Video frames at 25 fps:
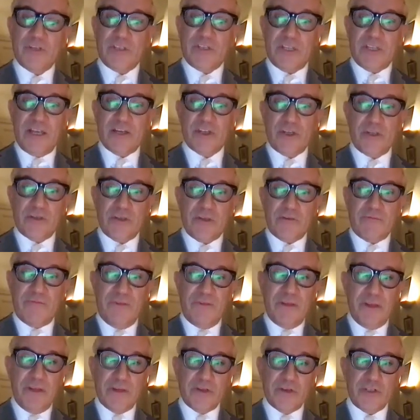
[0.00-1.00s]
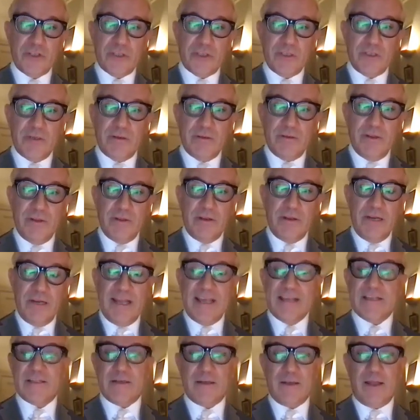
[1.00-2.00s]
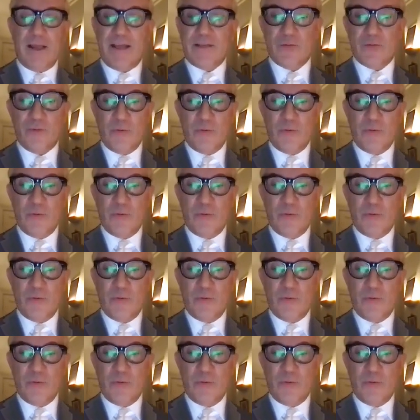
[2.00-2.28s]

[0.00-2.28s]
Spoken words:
sessions had finished late at night